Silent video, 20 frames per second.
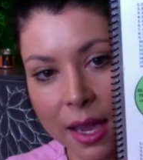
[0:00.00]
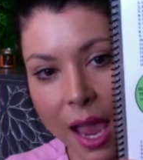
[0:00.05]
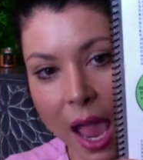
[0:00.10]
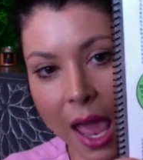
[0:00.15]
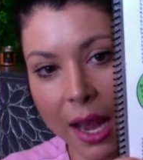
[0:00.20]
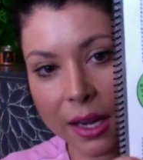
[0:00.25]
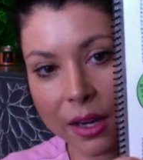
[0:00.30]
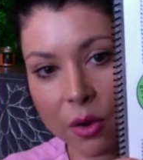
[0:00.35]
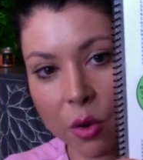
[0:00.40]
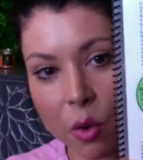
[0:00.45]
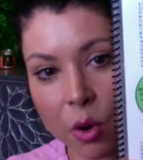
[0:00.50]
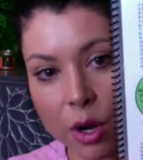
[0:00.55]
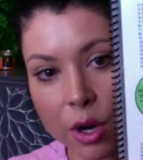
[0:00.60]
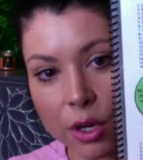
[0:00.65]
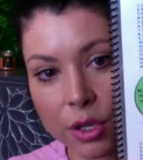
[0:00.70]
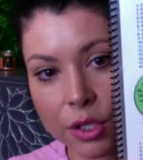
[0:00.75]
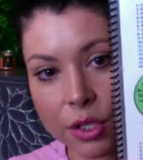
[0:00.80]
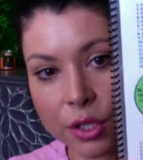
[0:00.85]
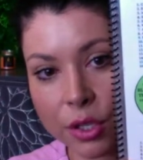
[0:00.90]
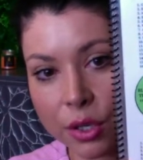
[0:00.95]
And in
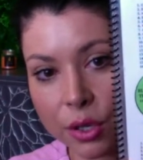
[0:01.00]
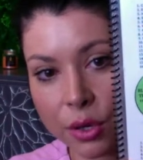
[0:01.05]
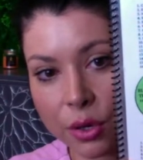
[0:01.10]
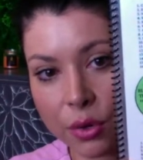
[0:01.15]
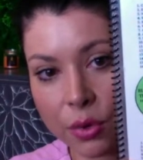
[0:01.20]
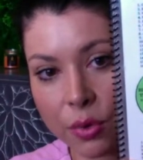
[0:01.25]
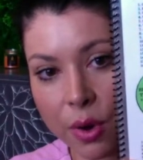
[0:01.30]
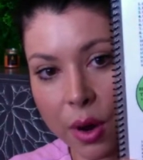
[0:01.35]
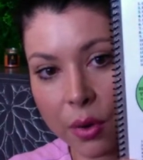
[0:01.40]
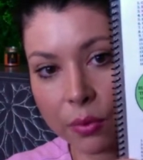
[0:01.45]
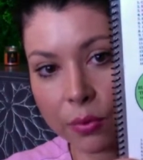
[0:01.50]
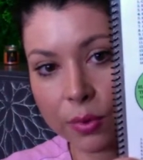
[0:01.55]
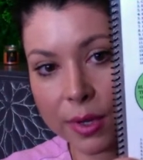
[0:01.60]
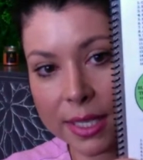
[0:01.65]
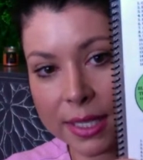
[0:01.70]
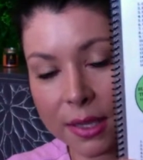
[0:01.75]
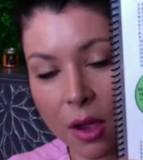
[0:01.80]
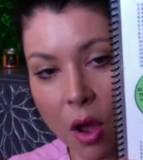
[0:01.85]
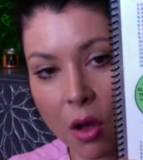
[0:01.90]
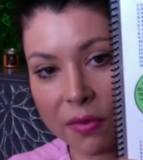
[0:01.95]
order to
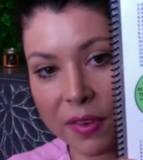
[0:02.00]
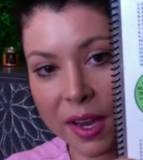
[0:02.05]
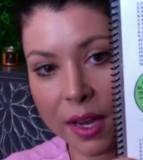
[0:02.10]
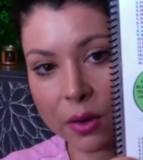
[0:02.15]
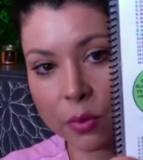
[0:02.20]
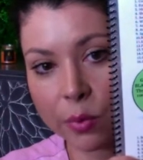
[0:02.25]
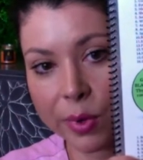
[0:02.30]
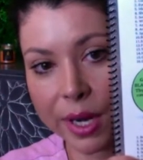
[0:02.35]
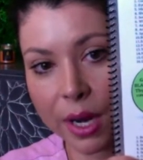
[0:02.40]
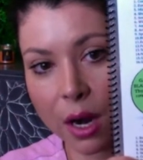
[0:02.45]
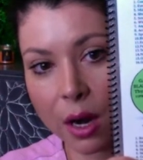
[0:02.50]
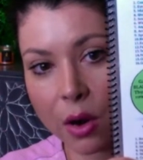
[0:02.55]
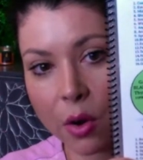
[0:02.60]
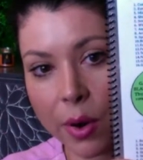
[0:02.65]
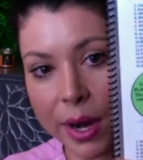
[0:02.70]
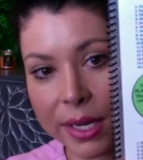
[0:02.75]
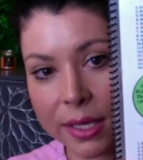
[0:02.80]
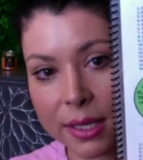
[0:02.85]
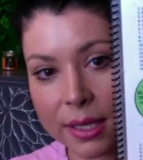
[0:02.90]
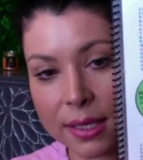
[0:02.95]
resolve it, we are
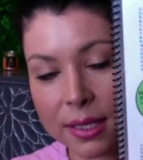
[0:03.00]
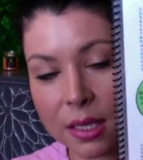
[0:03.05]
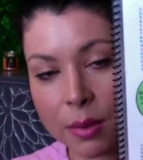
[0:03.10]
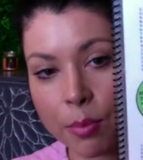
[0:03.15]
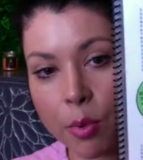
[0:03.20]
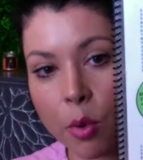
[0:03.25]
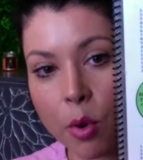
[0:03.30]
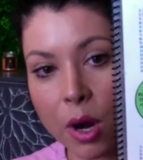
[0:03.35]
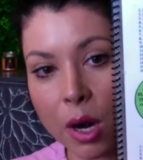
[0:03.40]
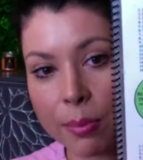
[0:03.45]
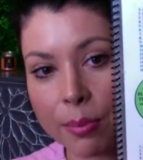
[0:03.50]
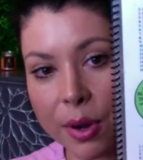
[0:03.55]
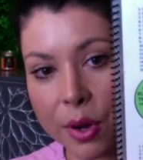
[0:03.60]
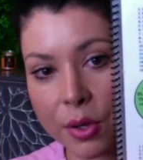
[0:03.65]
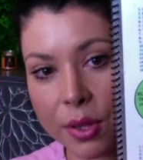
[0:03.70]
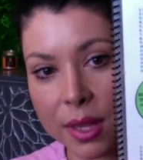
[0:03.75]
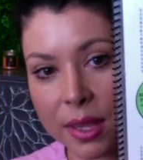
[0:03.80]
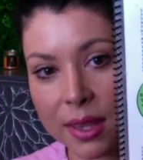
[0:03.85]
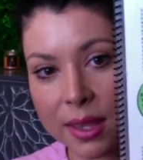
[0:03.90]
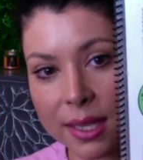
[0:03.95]
going to support
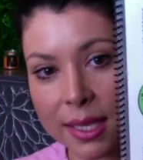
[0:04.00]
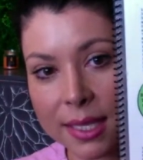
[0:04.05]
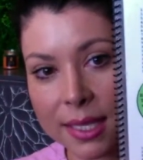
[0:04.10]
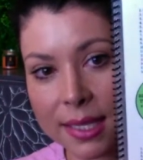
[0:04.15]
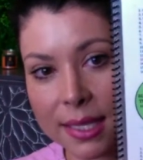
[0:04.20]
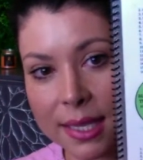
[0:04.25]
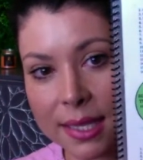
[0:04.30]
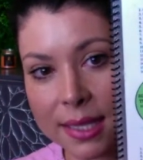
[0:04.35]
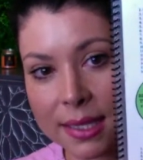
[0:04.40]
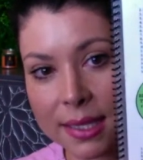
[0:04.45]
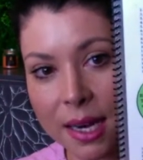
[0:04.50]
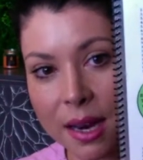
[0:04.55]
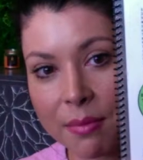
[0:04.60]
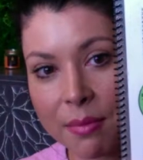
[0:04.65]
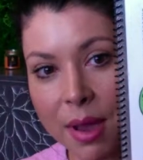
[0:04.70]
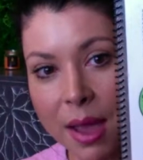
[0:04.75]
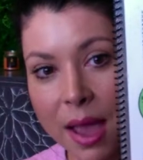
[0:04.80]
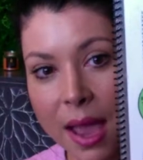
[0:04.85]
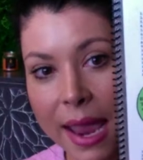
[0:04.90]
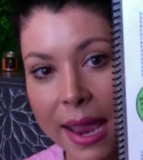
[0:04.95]
both this
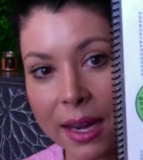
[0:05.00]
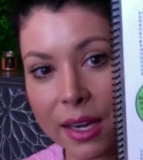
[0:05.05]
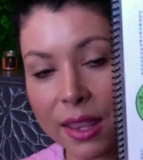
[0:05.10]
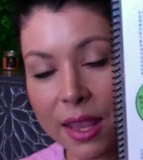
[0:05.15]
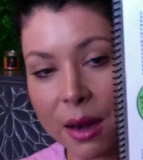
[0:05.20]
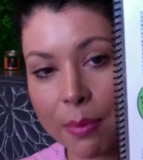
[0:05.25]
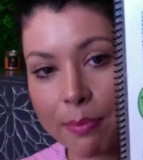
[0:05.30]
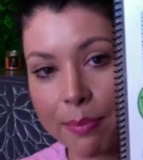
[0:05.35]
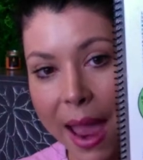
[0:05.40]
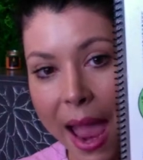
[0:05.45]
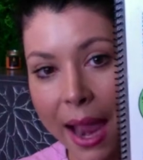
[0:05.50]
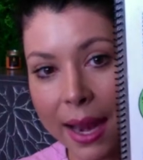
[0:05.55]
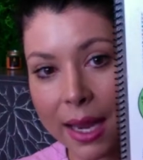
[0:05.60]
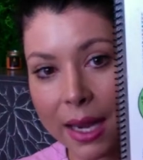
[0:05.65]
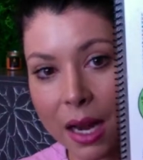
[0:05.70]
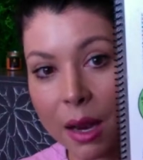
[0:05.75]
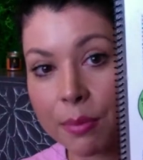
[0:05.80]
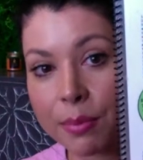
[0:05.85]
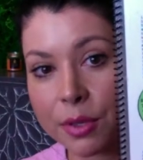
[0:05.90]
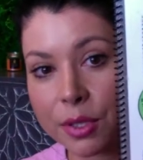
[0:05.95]
system and then back it
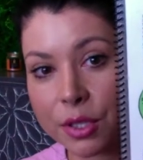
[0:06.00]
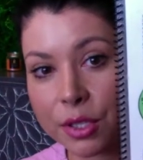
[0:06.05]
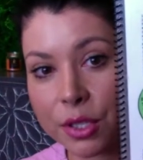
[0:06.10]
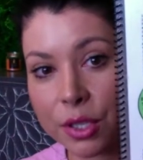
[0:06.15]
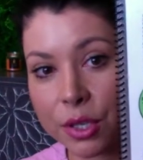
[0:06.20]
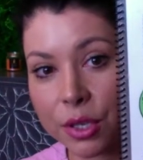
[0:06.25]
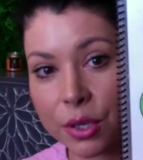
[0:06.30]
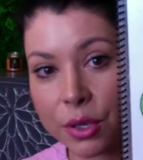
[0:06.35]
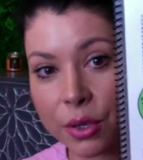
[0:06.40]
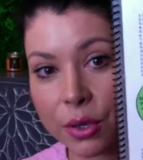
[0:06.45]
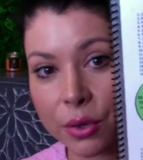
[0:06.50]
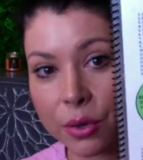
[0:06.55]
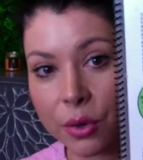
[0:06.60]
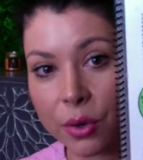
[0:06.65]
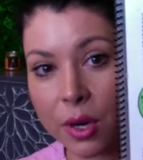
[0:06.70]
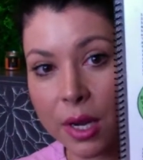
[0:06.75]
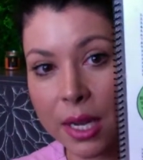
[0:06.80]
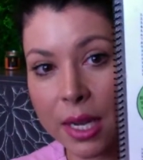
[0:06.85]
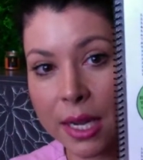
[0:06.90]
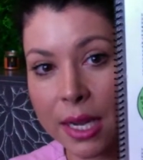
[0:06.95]
up
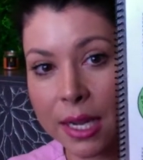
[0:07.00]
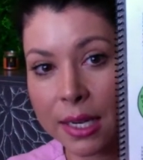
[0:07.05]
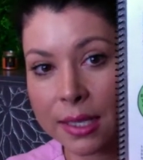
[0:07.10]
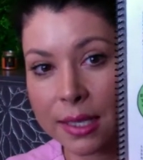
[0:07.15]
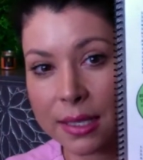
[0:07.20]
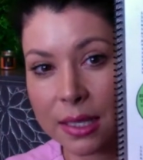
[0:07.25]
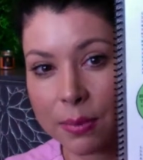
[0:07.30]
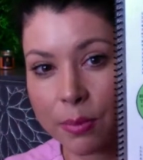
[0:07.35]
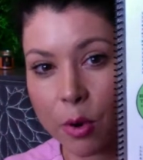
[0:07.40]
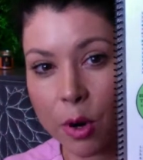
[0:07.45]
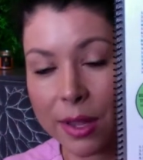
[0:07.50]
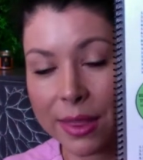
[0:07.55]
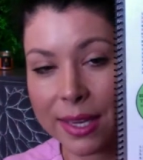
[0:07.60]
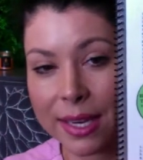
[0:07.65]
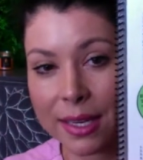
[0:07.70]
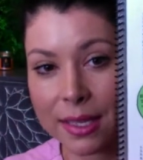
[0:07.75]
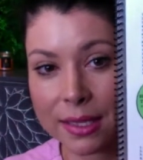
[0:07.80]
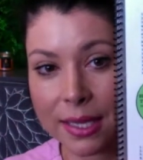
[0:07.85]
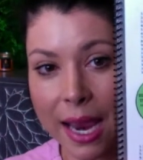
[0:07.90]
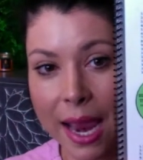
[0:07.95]
to support the
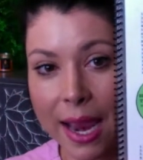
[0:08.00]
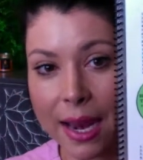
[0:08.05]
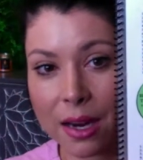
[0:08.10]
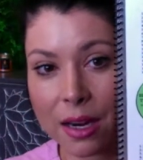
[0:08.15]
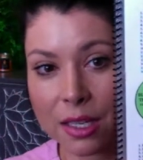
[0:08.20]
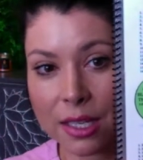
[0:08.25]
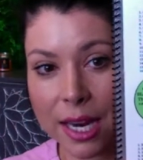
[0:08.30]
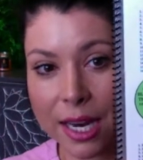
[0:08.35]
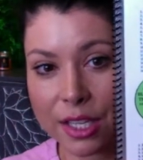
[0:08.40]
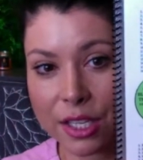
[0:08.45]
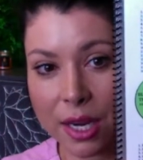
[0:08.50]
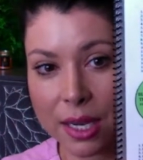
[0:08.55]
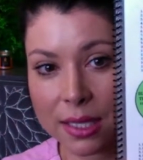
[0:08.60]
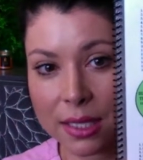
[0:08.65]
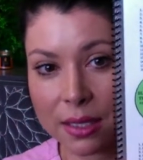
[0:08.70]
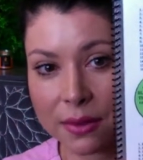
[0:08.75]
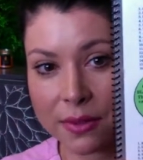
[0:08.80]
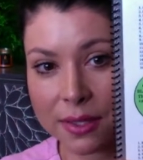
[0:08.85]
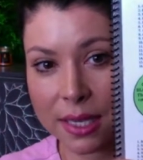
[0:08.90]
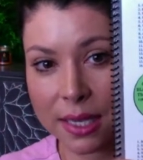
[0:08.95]
entire
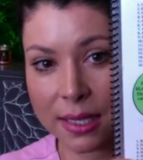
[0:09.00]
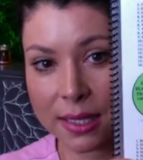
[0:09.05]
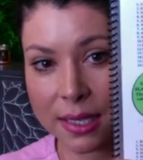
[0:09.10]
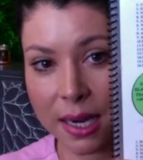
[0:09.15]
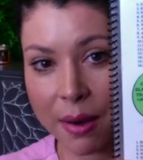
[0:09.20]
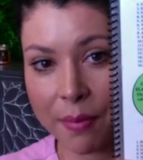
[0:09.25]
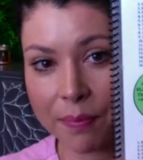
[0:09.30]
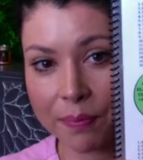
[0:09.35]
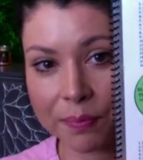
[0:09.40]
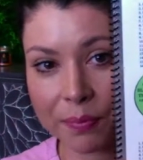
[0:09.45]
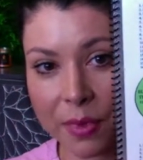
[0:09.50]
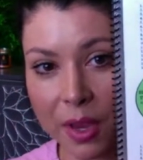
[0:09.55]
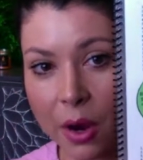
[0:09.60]
digestive system.